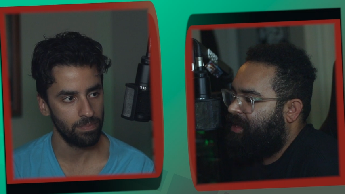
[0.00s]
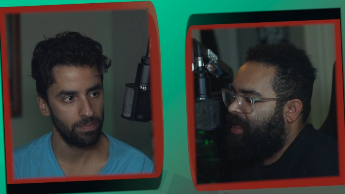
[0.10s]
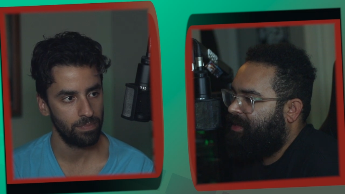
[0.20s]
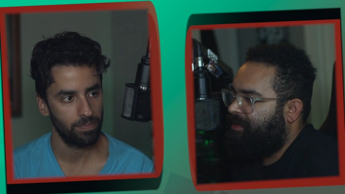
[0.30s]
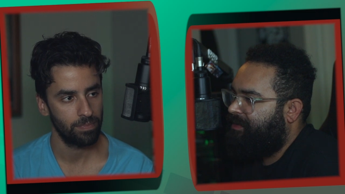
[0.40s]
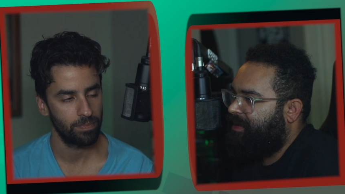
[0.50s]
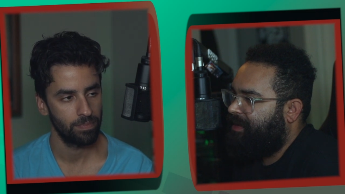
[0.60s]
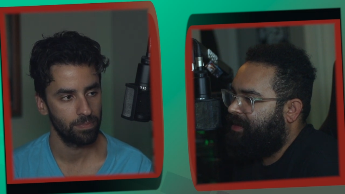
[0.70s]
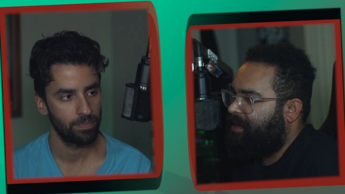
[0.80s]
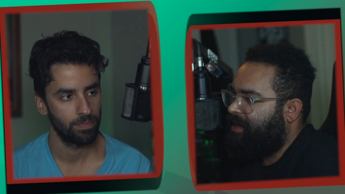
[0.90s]
Speaker 1: I'll give it
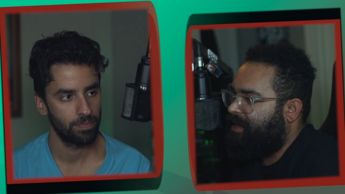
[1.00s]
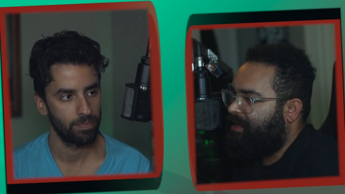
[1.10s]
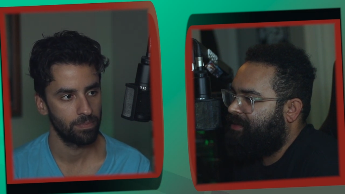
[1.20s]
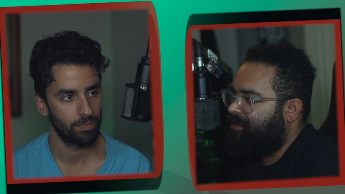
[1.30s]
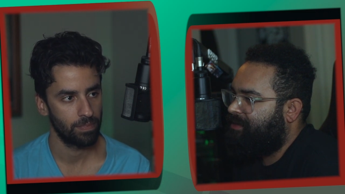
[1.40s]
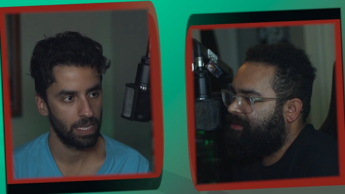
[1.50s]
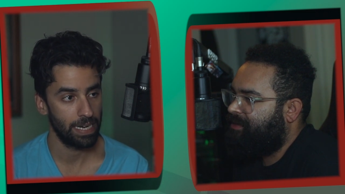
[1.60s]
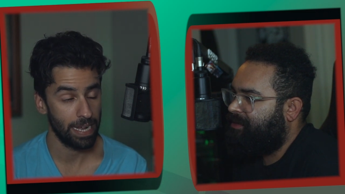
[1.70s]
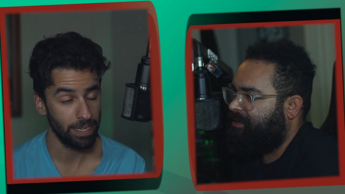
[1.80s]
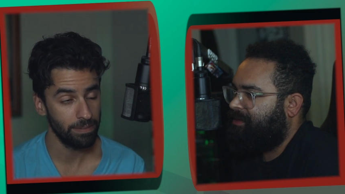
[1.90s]
like an eight.
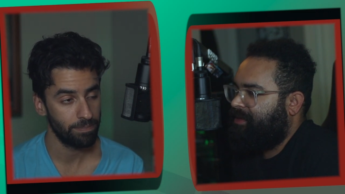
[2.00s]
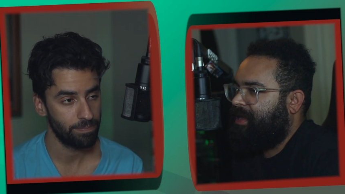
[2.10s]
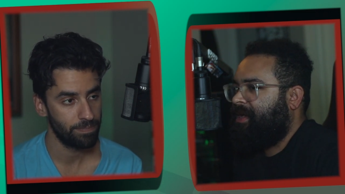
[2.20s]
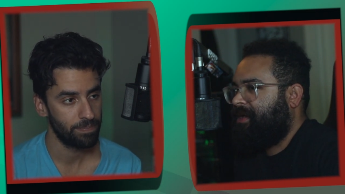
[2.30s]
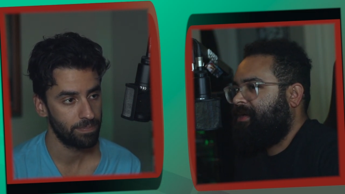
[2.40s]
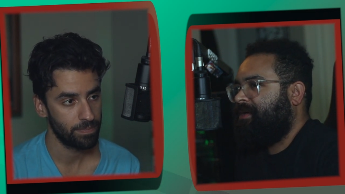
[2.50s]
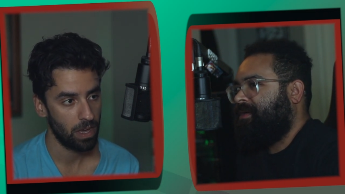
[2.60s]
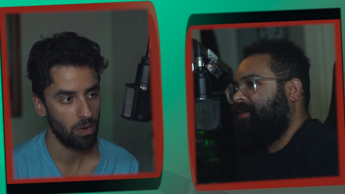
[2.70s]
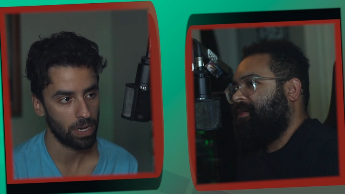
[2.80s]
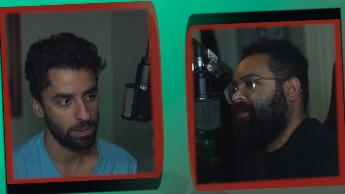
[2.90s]
An eight? Yeah.
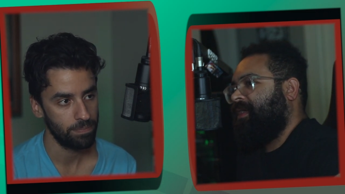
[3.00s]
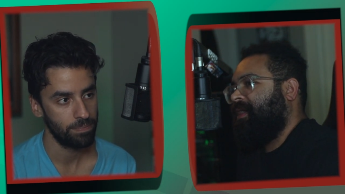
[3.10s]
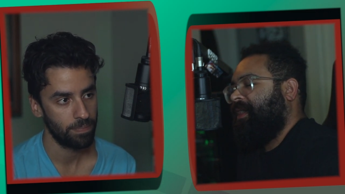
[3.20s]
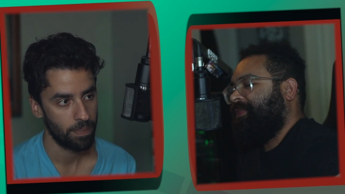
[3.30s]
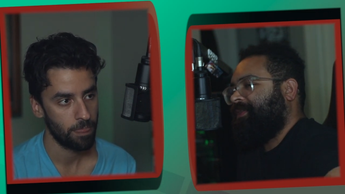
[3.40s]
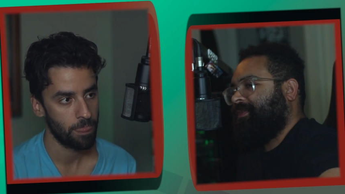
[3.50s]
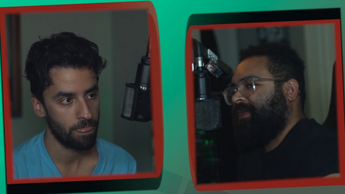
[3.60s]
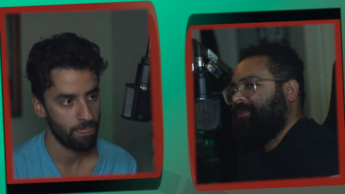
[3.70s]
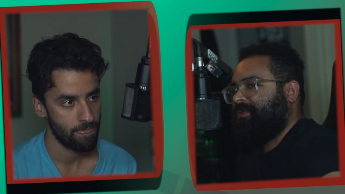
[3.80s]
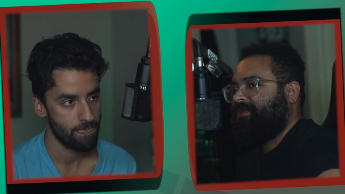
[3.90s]
Okay. Yeah, I thought the
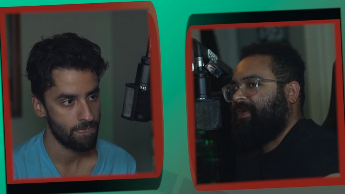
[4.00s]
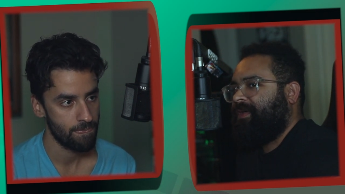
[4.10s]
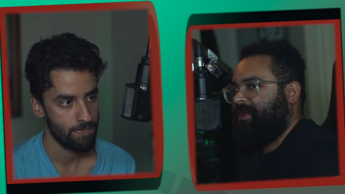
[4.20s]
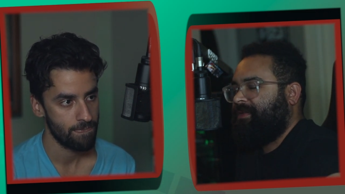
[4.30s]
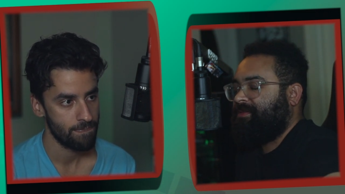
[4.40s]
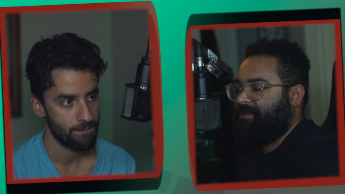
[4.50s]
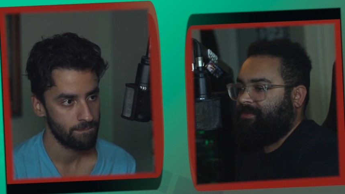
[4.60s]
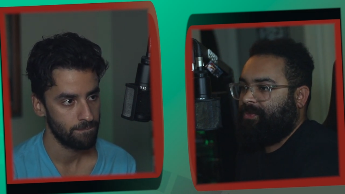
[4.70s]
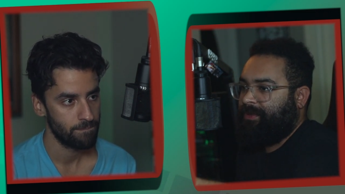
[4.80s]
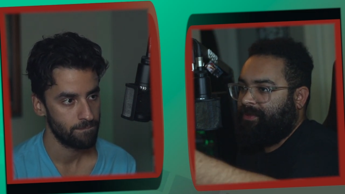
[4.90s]
length was fine. It's
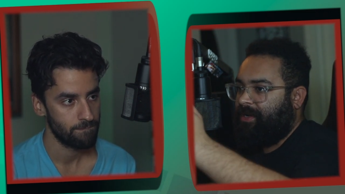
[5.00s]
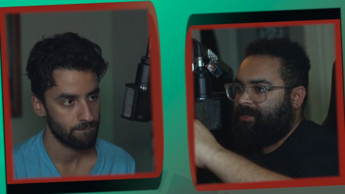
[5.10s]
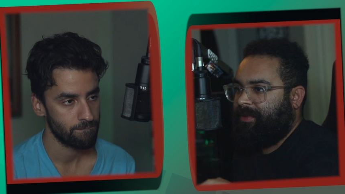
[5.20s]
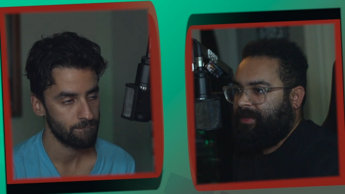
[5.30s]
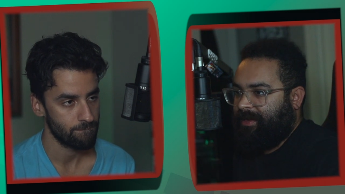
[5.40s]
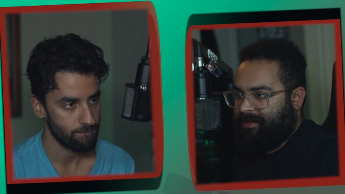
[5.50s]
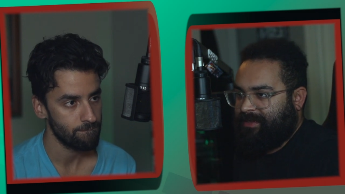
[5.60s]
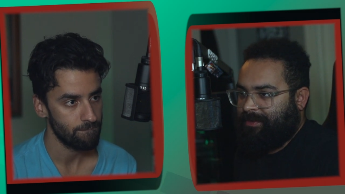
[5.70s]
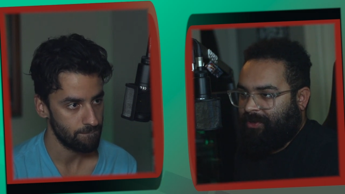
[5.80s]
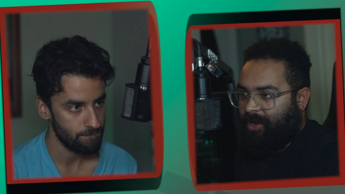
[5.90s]
we talked about like
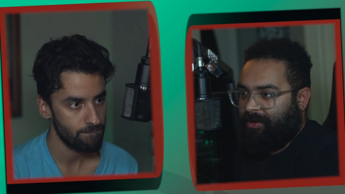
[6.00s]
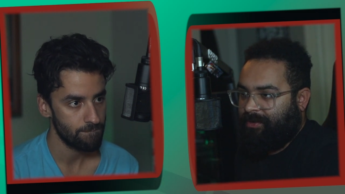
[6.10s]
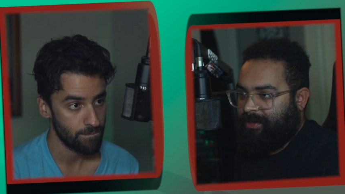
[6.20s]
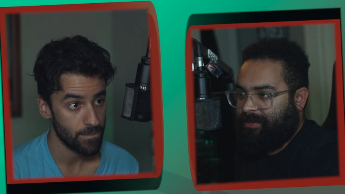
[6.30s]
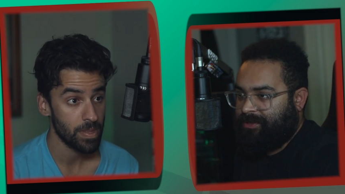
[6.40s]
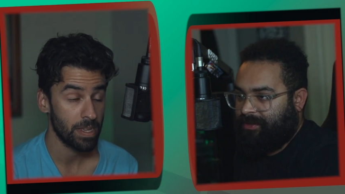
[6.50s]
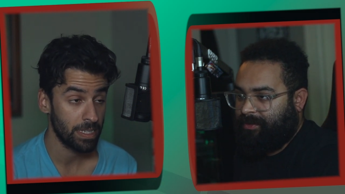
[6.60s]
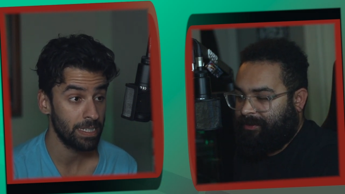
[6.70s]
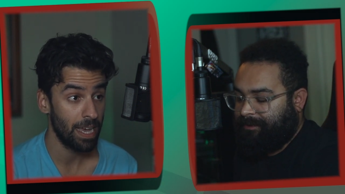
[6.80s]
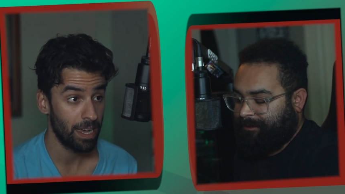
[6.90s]
it seemed longer than it should
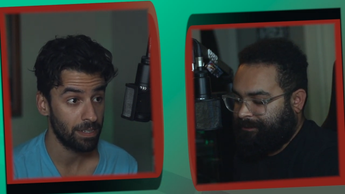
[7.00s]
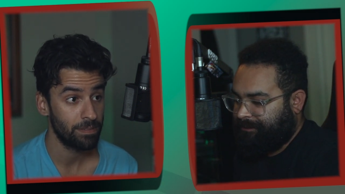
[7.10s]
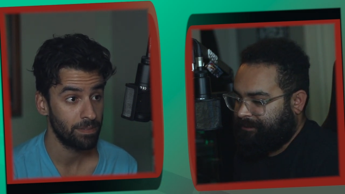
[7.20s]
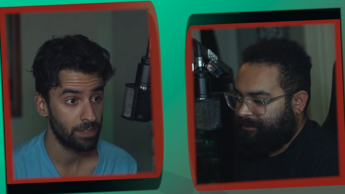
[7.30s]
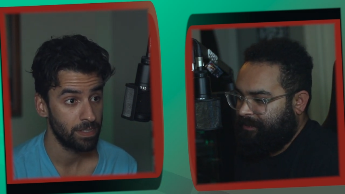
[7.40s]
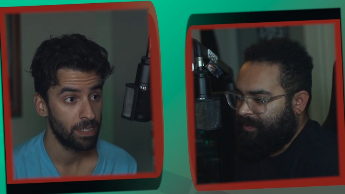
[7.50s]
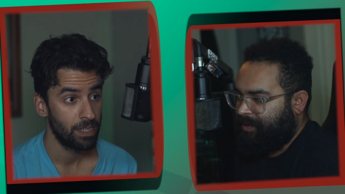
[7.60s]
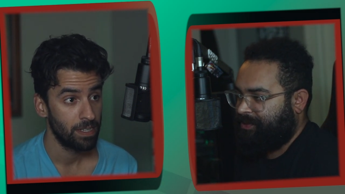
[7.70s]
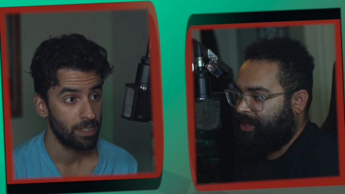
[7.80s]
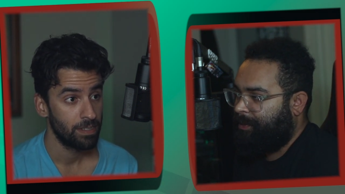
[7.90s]
have been. Yeah,
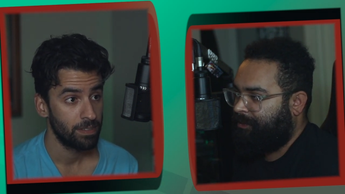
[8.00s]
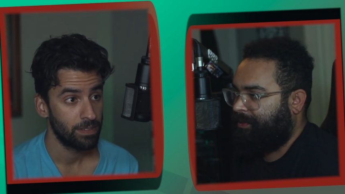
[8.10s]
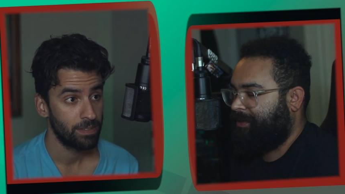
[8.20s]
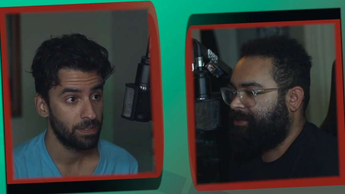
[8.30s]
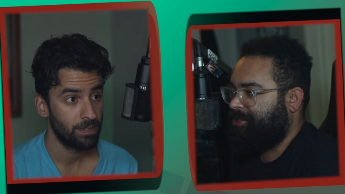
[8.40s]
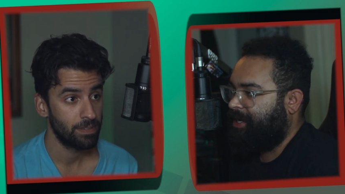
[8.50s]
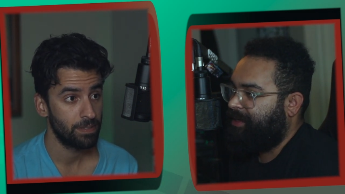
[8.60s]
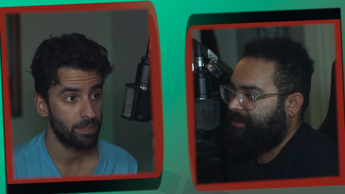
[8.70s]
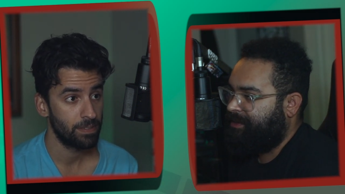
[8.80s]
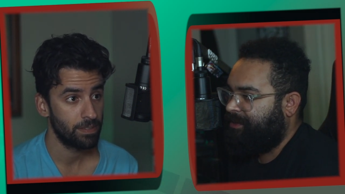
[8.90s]
there's a couple of really good
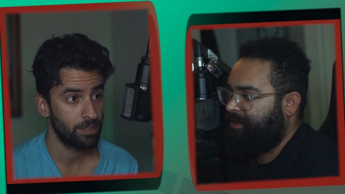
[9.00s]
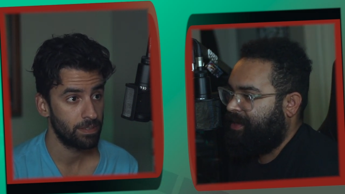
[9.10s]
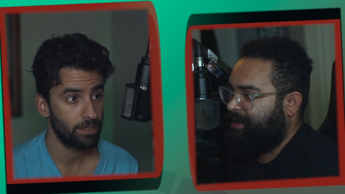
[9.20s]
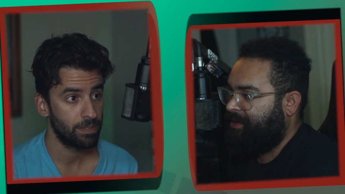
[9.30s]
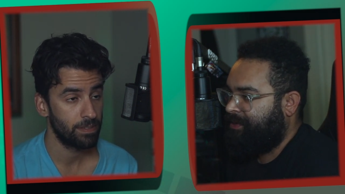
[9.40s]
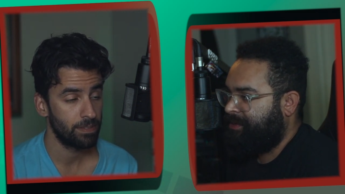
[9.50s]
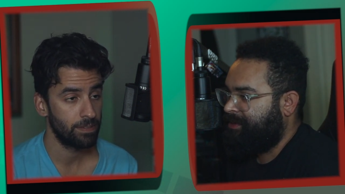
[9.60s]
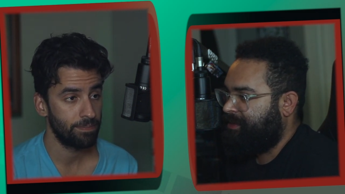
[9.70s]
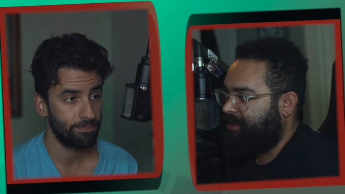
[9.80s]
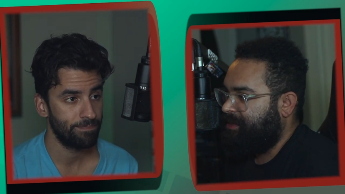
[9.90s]
shots in there that I
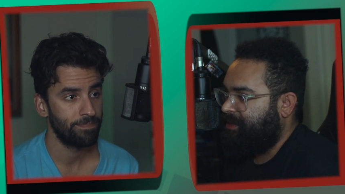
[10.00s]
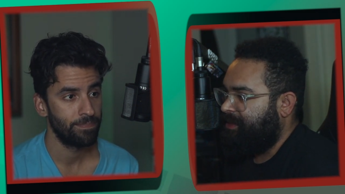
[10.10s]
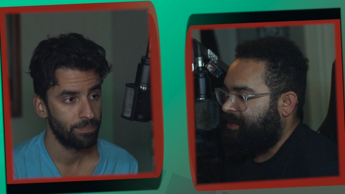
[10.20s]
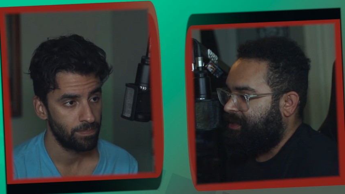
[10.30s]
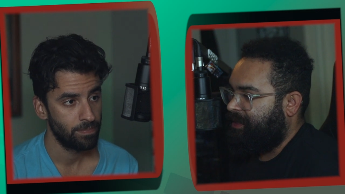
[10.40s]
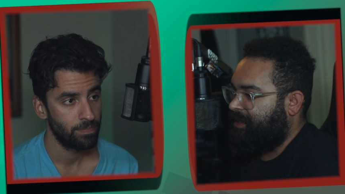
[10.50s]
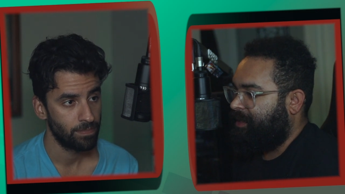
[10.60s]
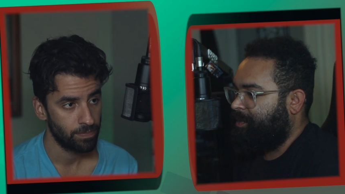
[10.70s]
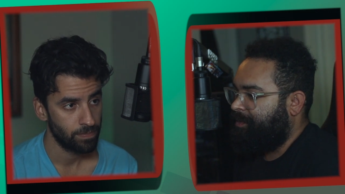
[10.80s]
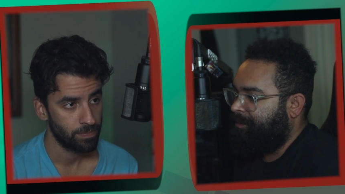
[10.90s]
noticed.
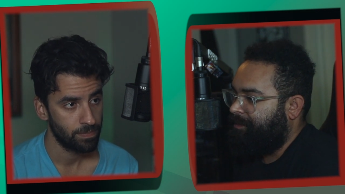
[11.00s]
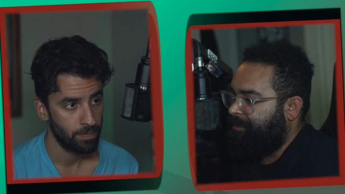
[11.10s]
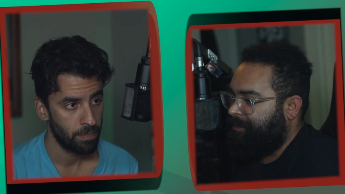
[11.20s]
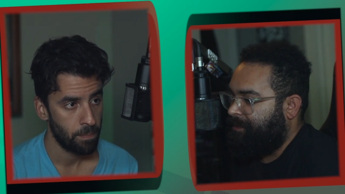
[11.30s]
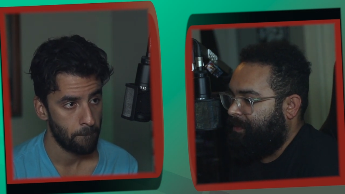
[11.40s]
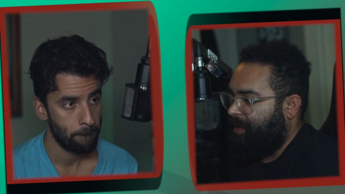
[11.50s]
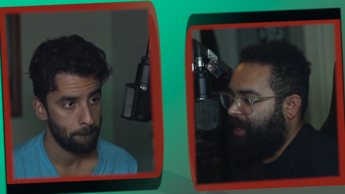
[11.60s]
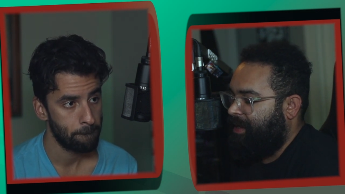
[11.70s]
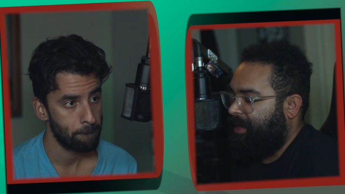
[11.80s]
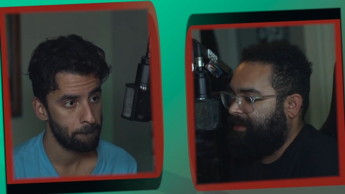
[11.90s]
Um, and I